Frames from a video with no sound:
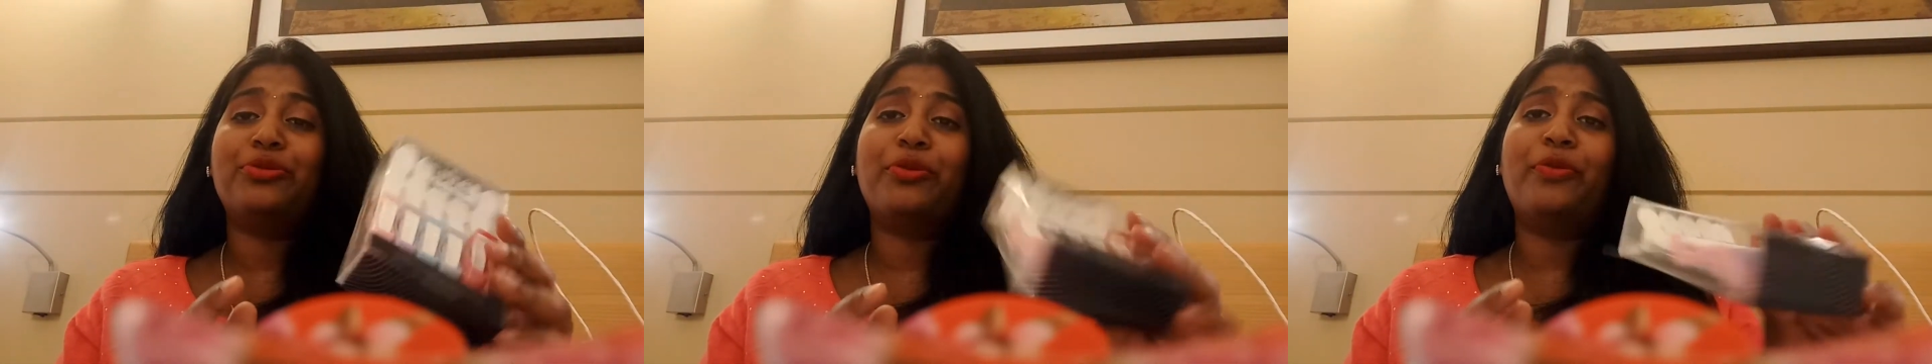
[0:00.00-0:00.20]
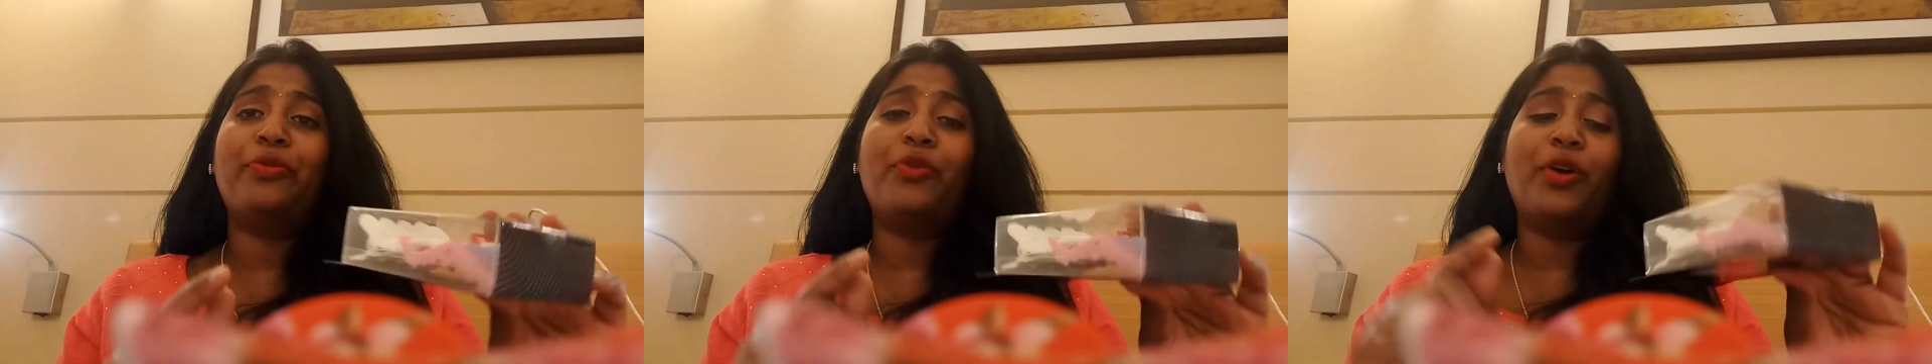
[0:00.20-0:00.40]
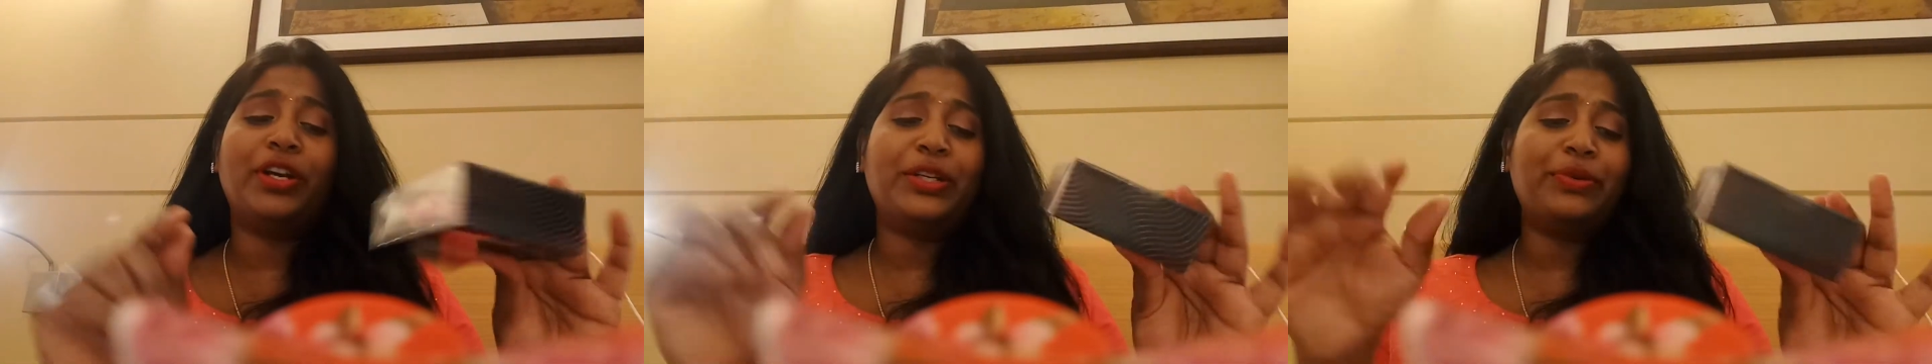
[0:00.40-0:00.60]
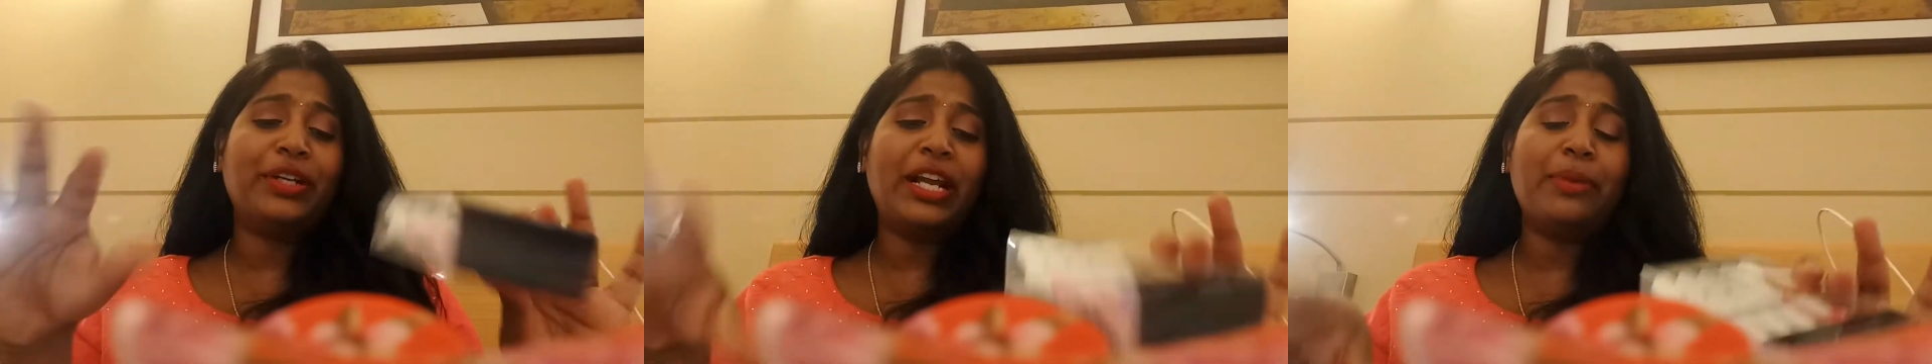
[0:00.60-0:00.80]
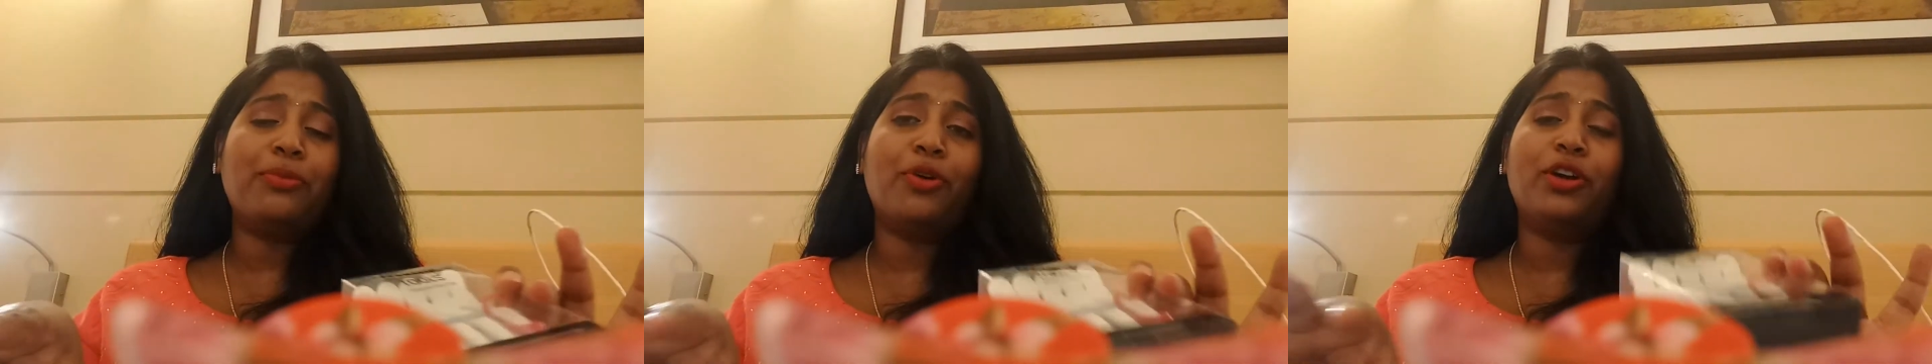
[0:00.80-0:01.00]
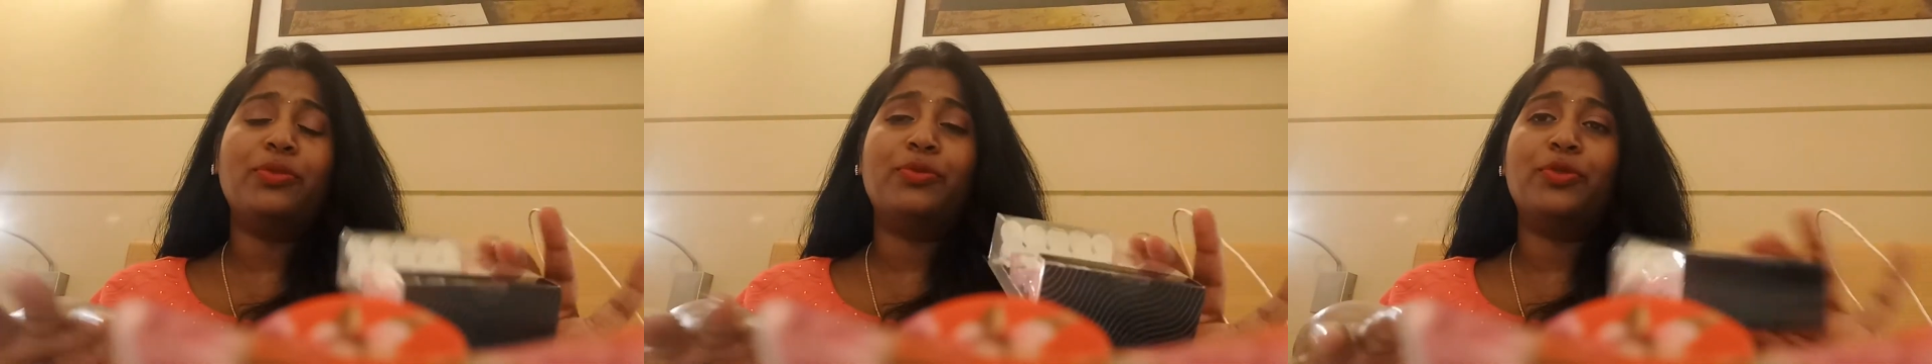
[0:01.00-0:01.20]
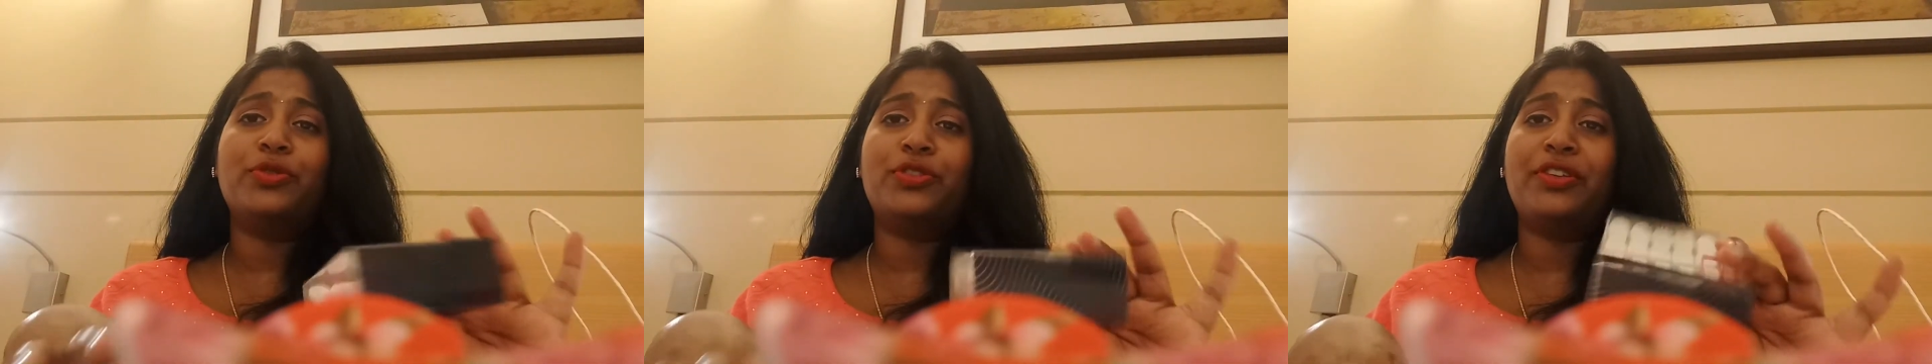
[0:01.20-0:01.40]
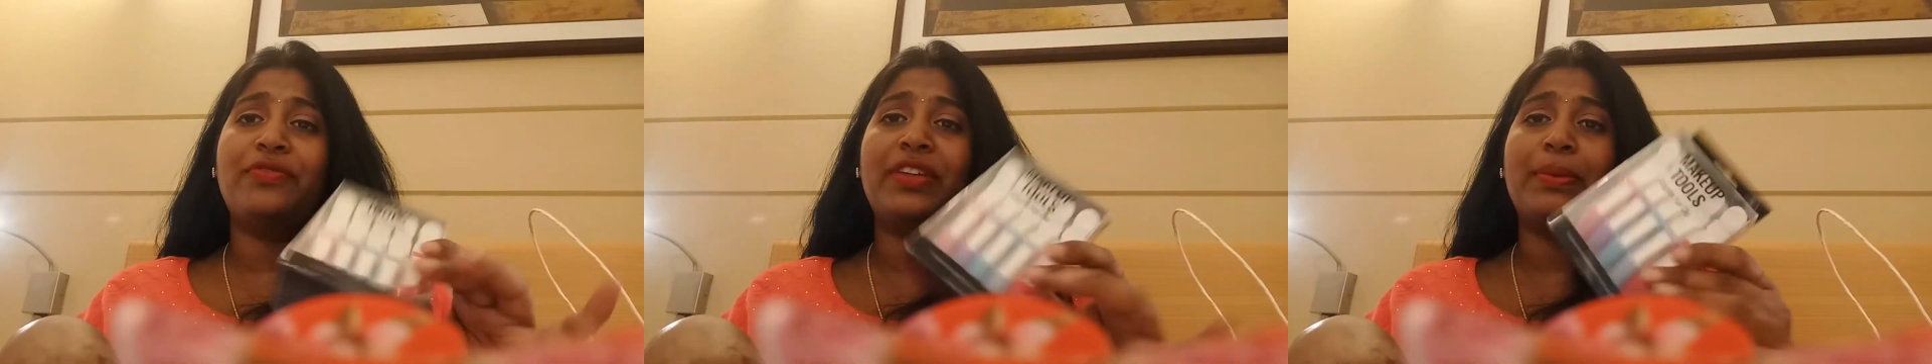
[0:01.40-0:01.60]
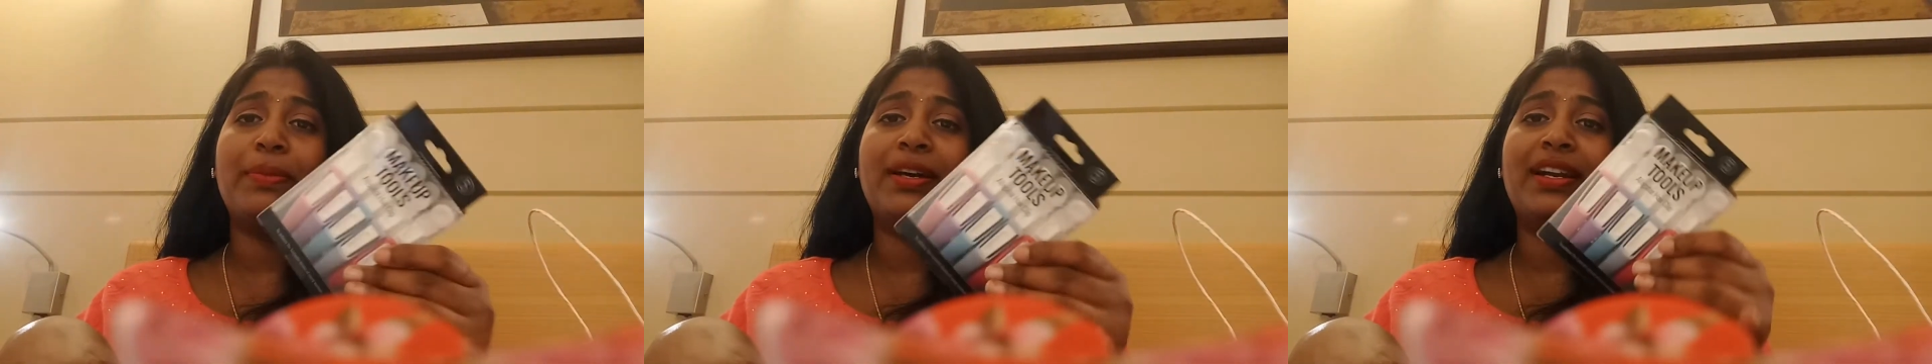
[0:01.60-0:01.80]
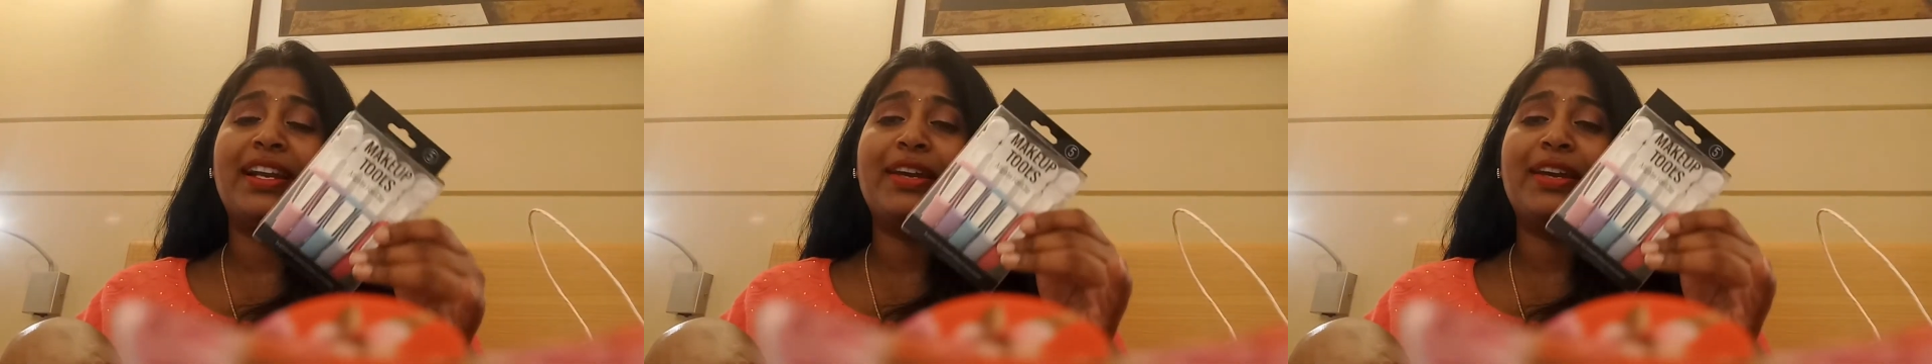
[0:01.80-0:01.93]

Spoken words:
So whatever I bought, most of them are